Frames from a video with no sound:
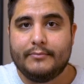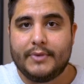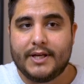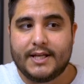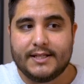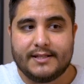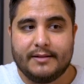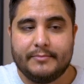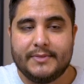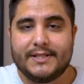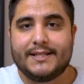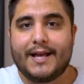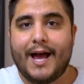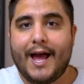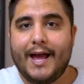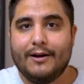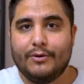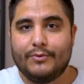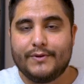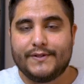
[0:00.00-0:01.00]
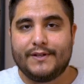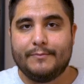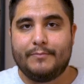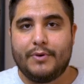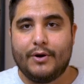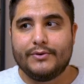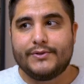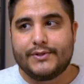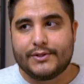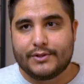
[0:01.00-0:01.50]
Because the Messiah was
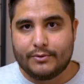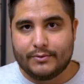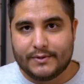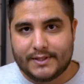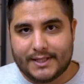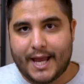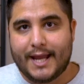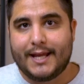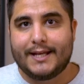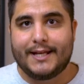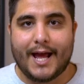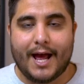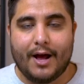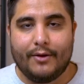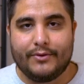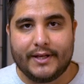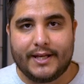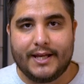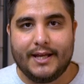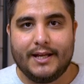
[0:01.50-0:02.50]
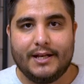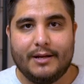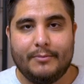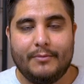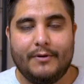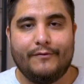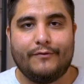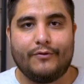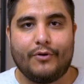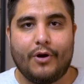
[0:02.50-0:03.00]
supposed to take down the
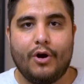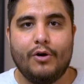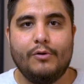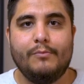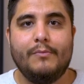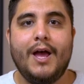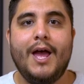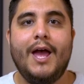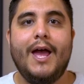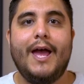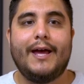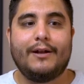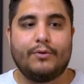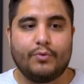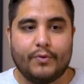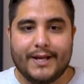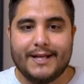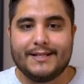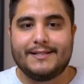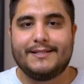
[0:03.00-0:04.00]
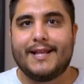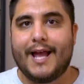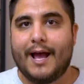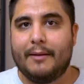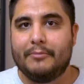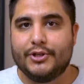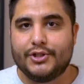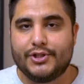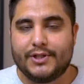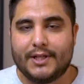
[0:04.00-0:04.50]
kingdom of Rome and
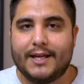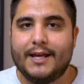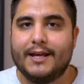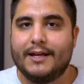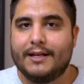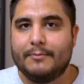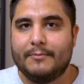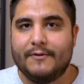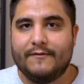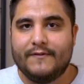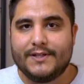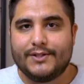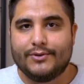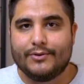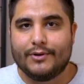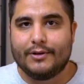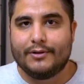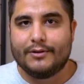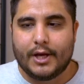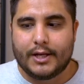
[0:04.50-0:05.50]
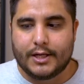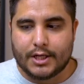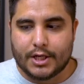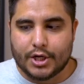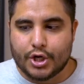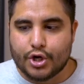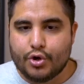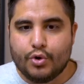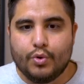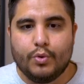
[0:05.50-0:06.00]
reestablish the kingdom of Israel in a
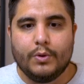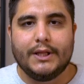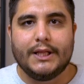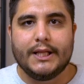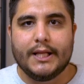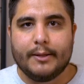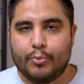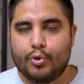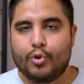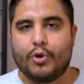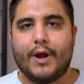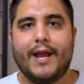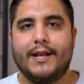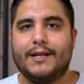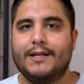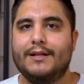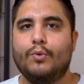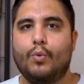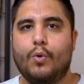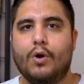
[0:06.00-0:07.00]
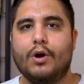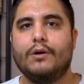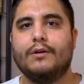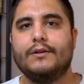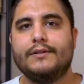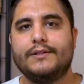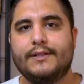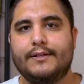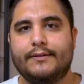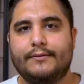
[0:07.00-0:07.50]
new liberated
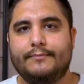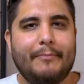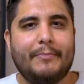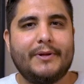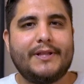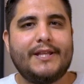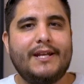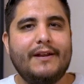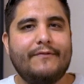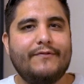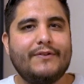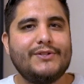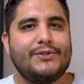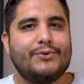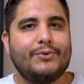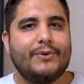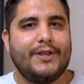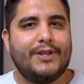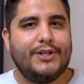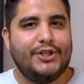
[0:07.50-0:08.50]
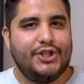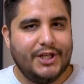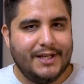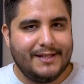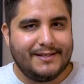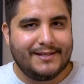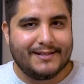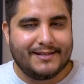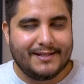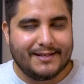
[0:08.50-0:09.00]
world. But the difference with
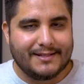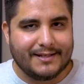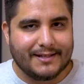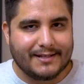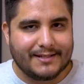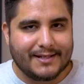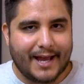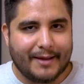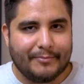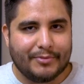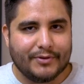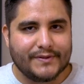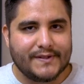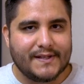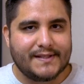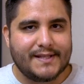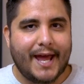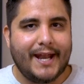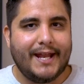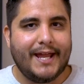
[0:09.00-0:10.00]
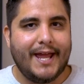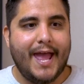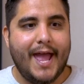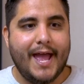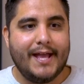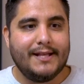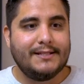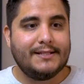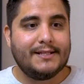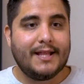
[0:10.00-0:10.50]
Jesus' disciples is that it
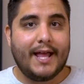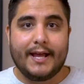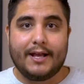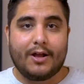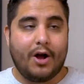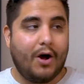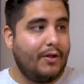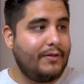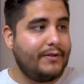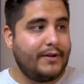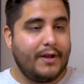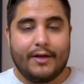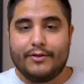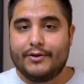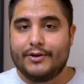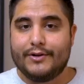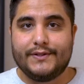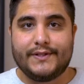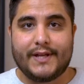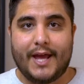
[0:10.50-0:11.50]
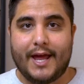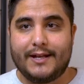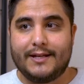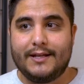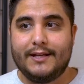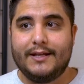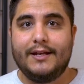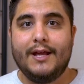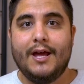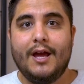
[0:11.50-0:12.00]
ends like all the others
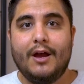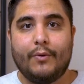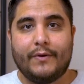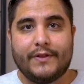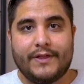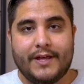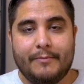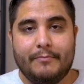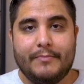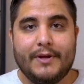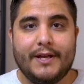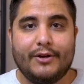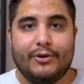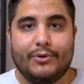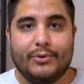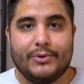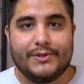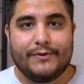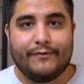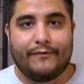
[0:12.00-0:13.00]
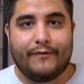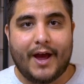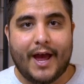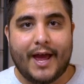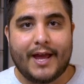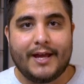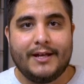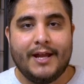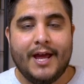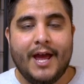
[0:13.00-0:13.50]
ended, with him being
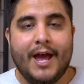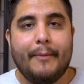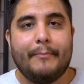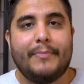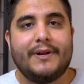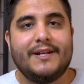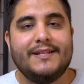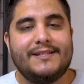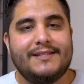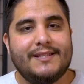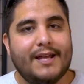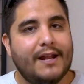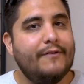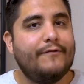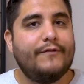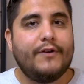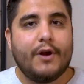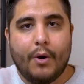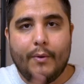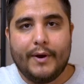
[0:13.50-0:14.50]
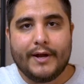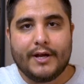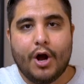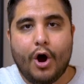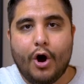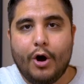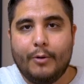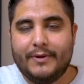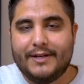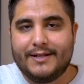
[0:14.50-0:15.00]
crucified, but instead of going
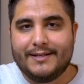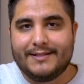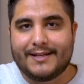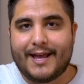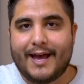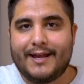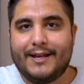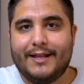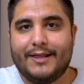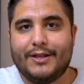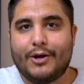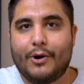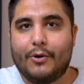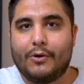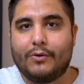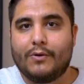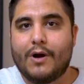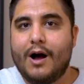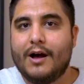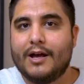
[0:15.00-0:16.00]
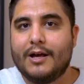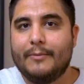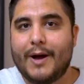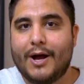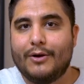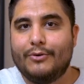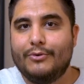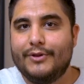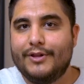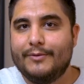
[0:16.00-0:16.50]
home and deciding they were wrong
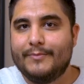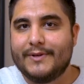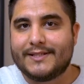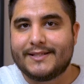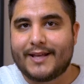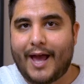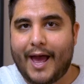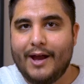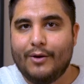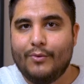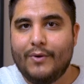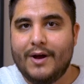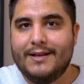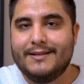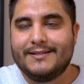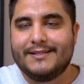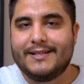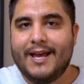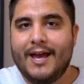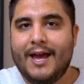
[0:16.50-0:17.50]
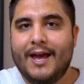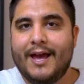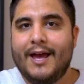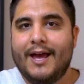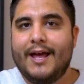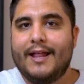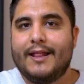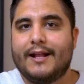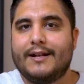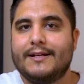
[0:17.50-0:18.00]
about who the Messiah was,
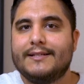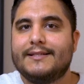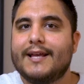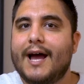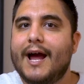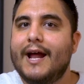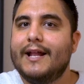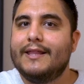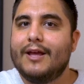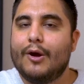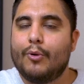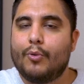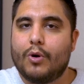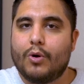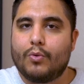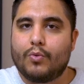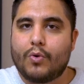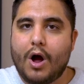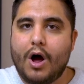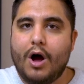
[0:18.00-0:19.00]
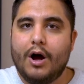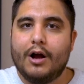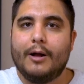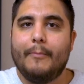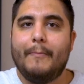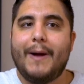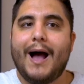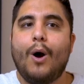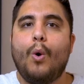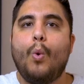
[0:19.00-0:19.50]
they decide they were wrong
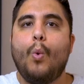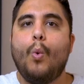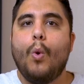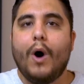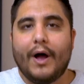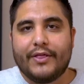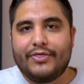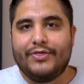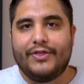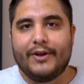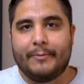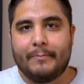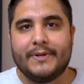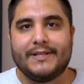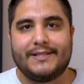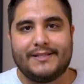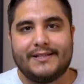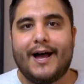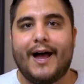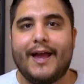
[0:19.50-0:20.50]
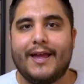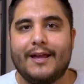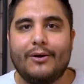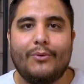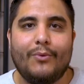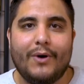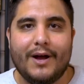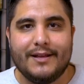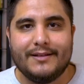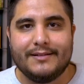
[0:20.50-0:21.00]
about what the
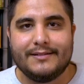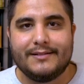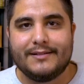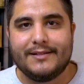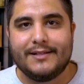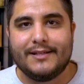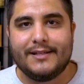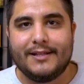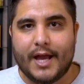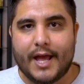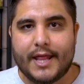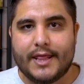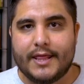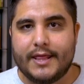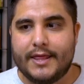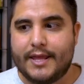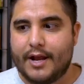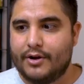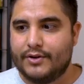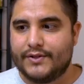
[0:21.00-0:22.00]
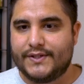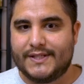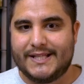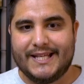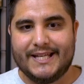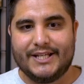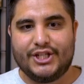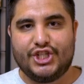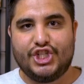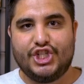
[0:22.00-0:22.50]
Messiah was. And there's
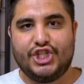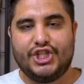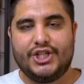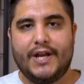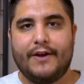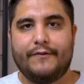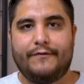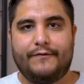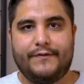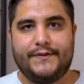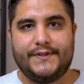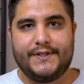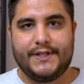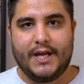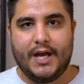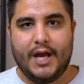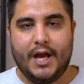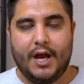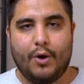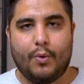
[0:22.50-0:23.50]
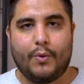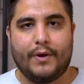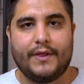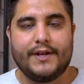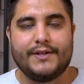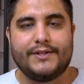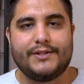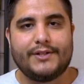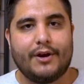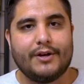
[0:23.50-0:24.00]
this shift where
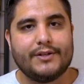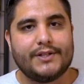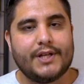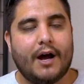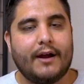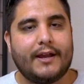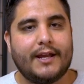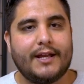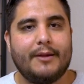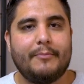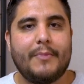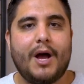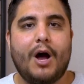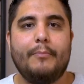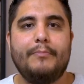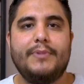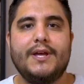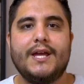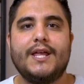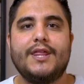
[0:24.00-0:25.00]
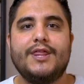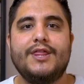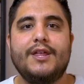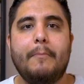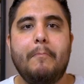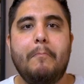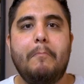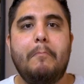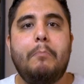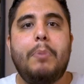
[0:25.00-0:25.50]
they start talking about being
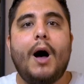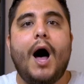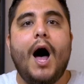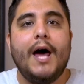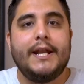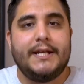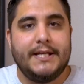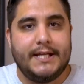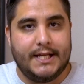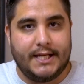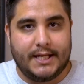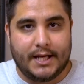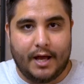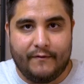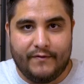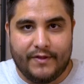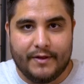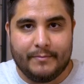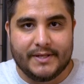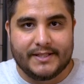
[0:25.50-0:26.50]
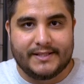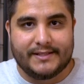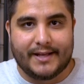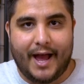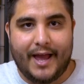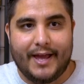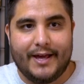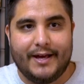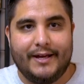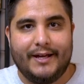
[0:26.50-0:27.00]
the body of the
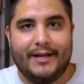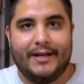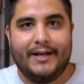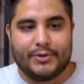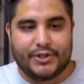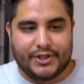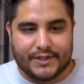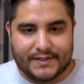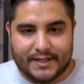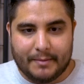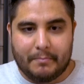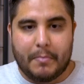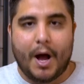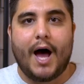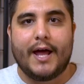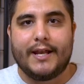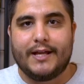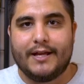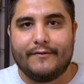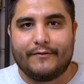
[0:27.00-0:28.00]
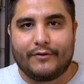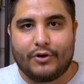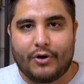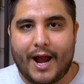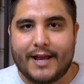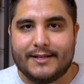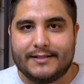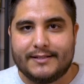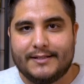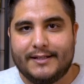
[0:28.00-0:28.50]
Messiah, which is the body of
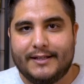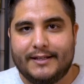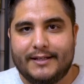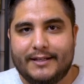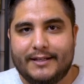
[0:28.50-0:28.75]
Christ.